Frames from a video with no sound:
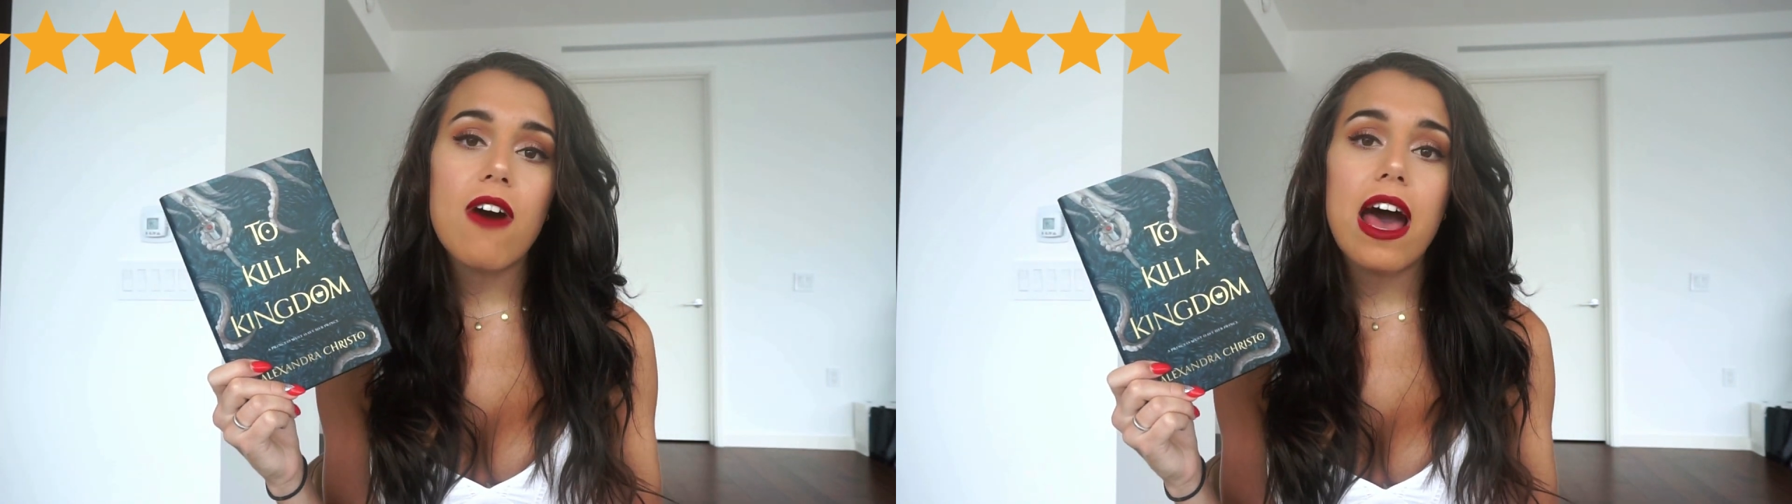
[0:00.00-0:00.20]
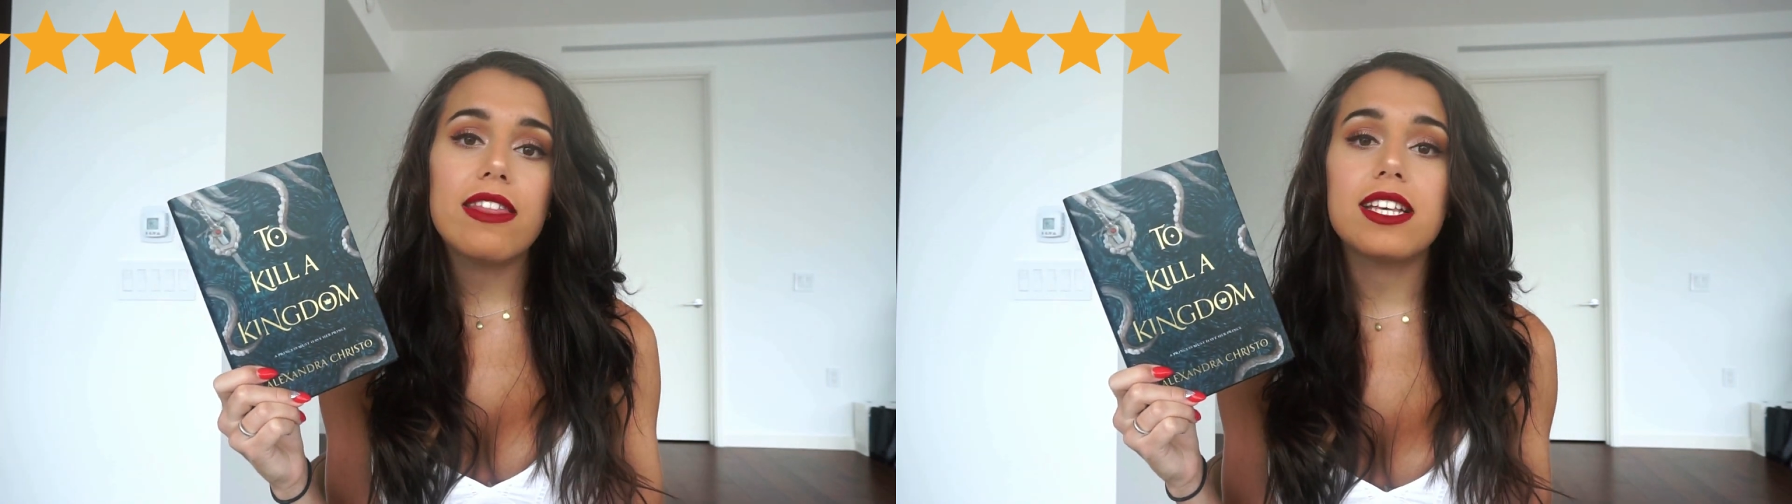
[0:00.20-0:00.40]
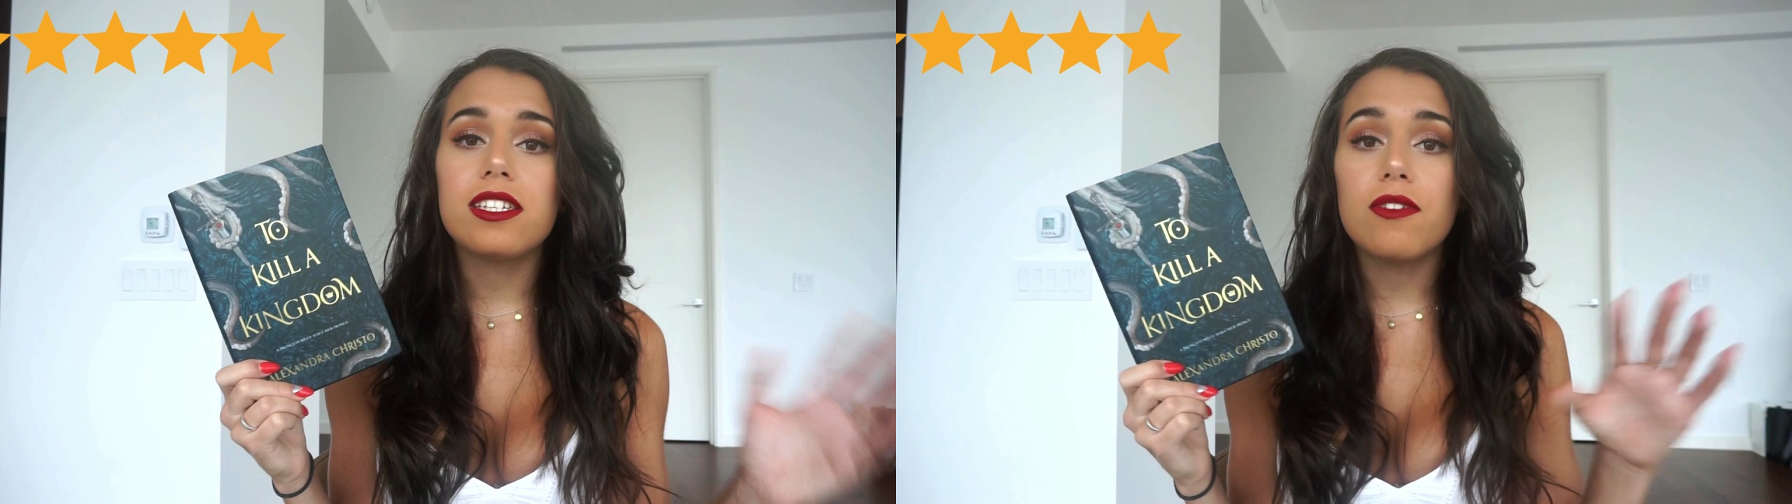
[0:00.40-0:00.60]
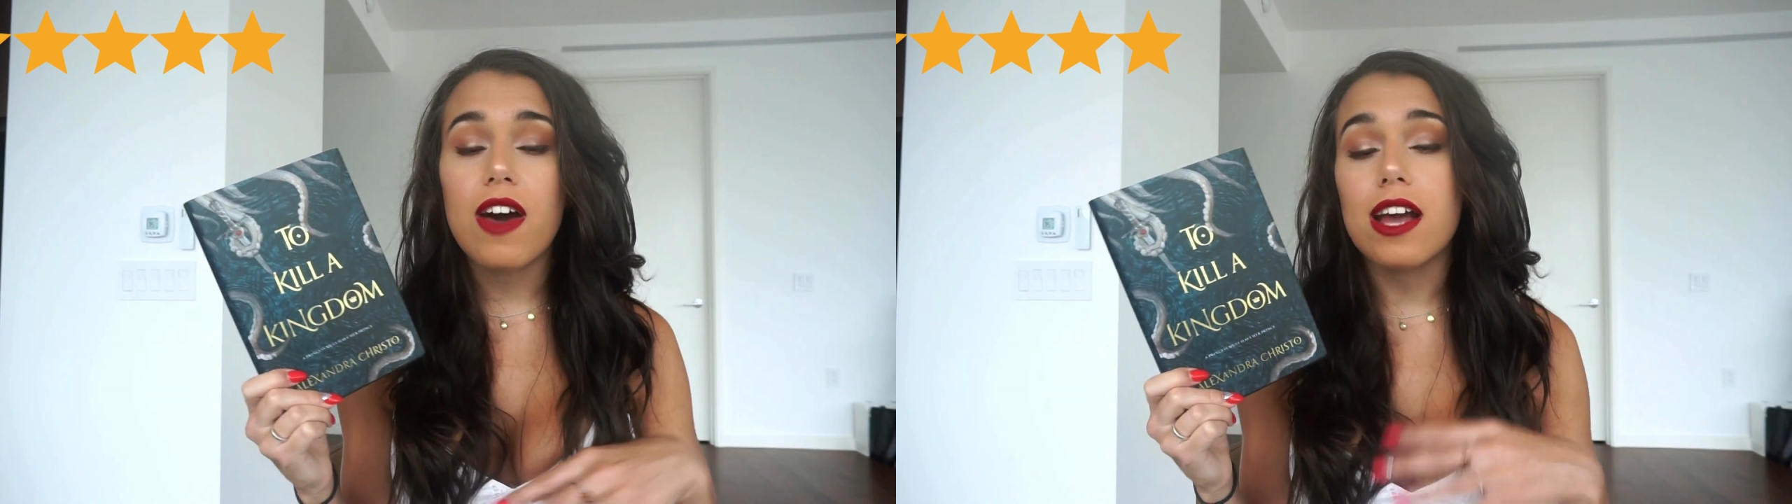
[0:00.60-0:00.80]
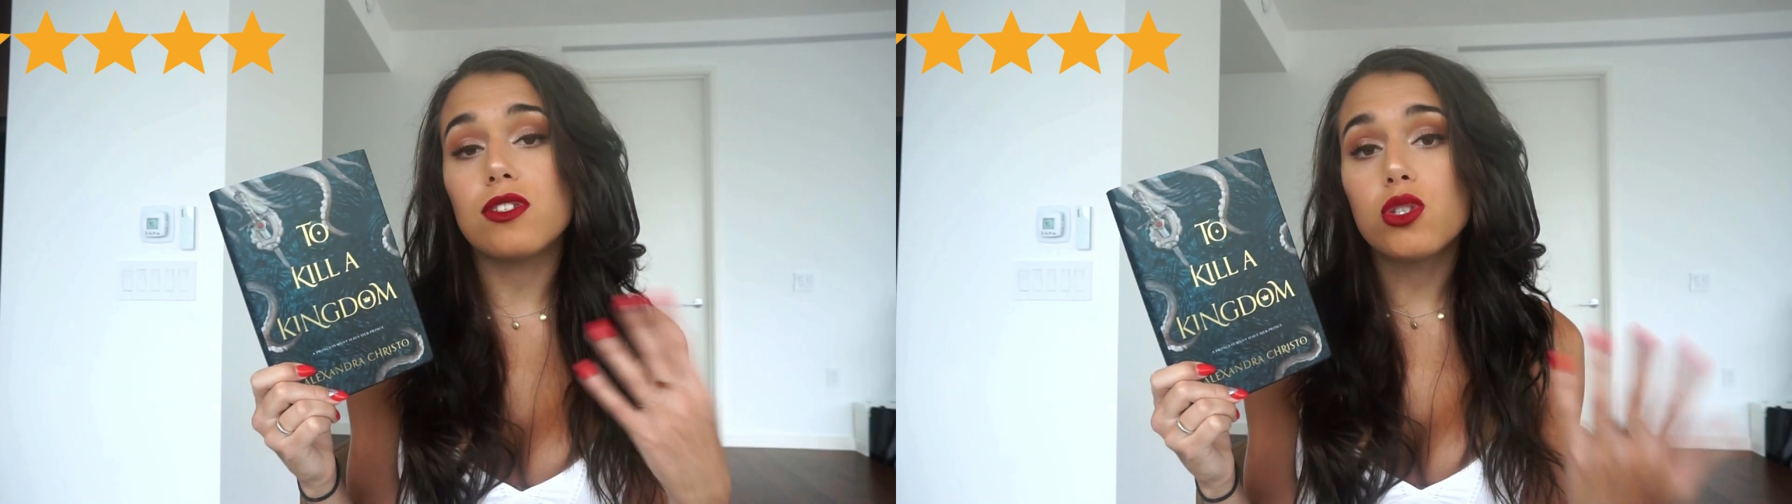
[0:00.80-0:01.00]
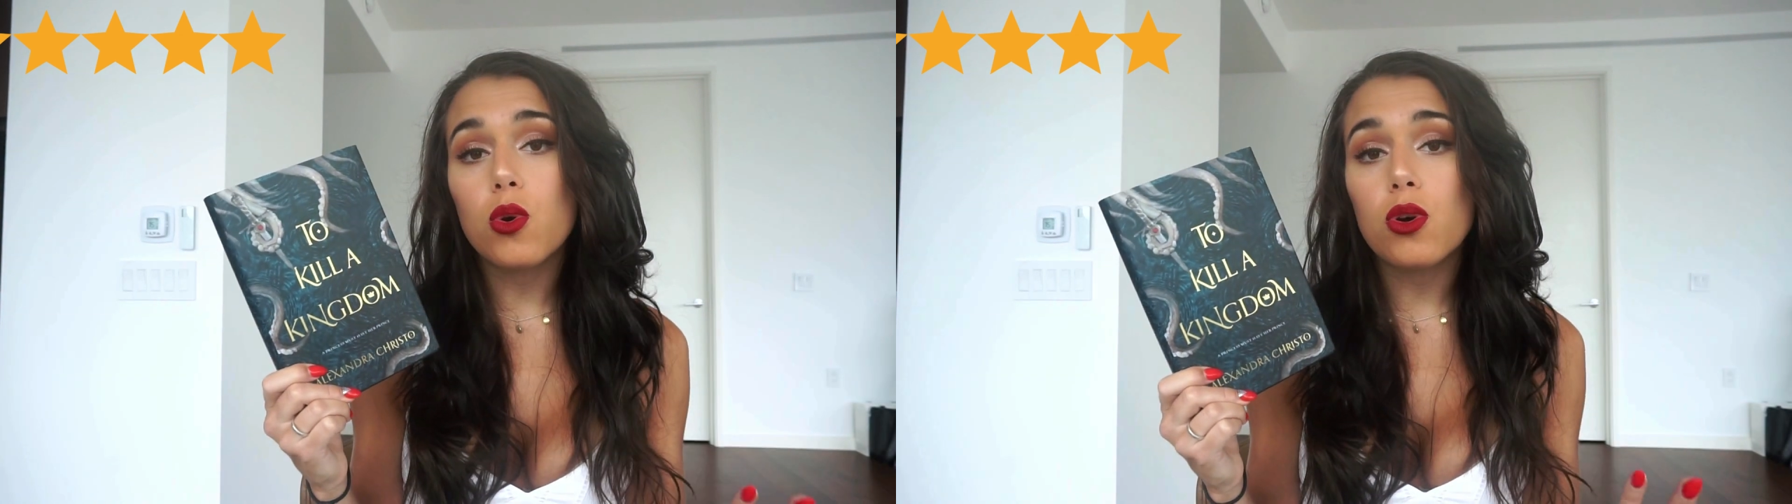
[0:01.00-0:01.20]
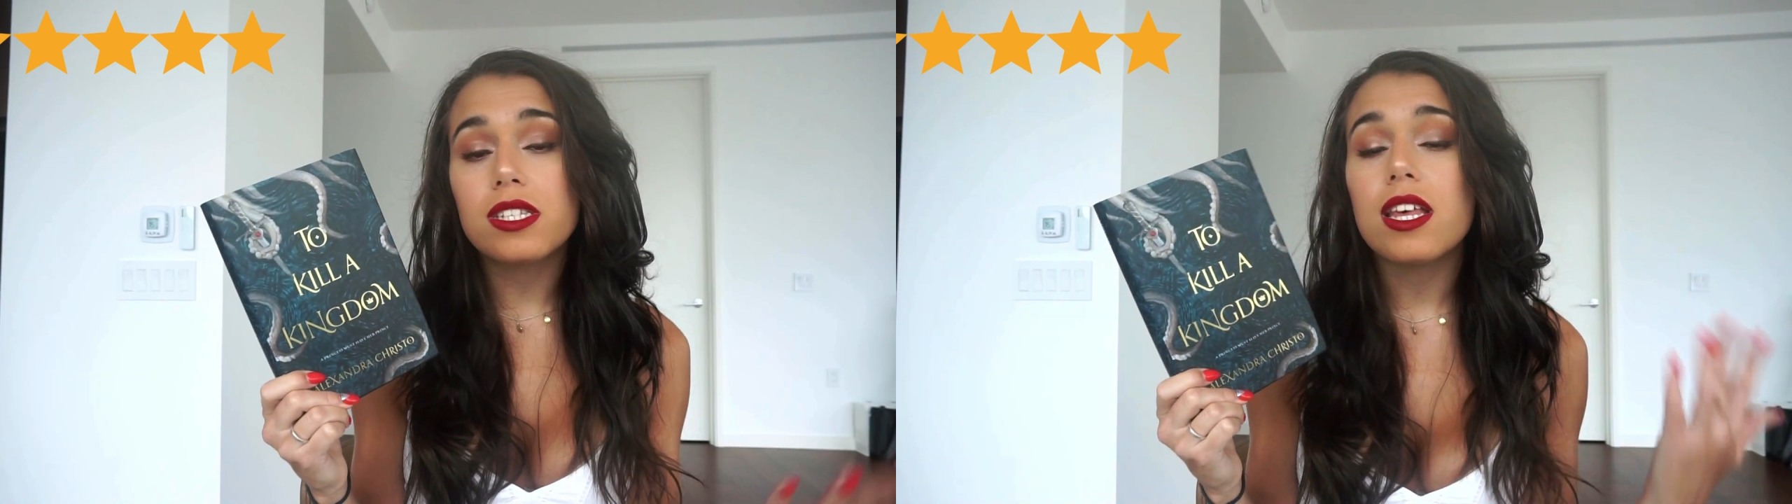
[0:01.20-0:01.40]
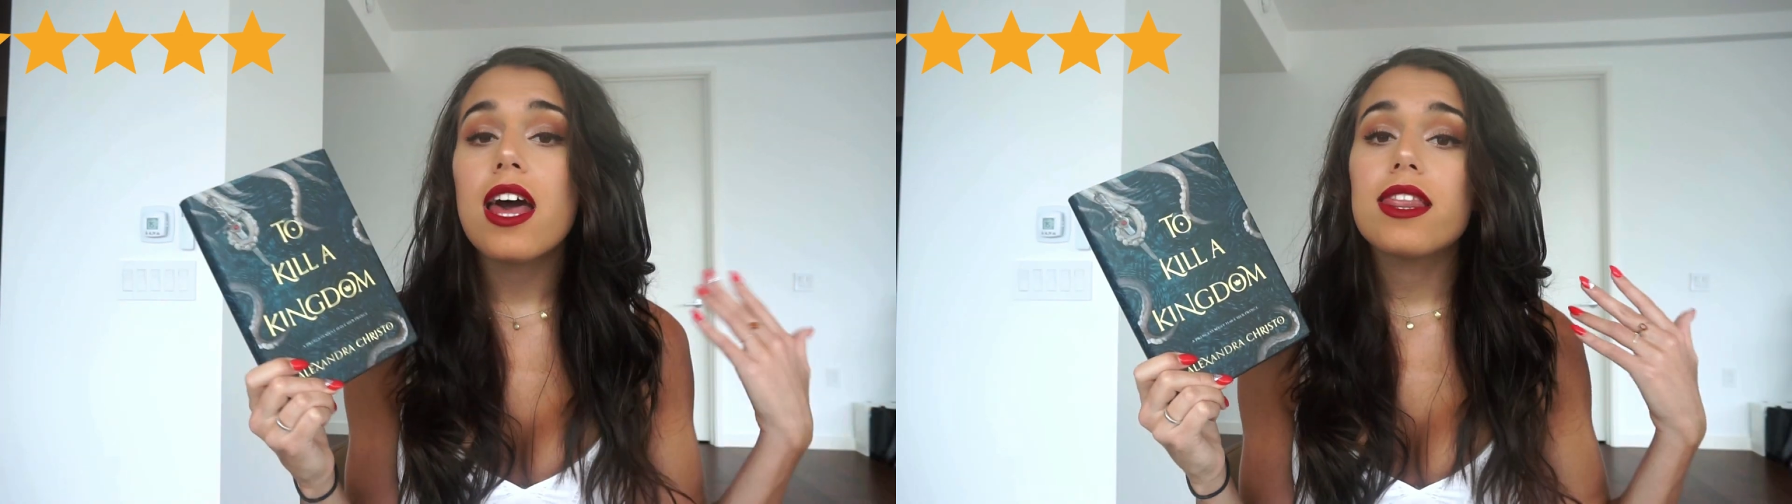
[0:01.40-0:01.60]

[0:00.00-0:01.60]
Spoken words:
find this divine source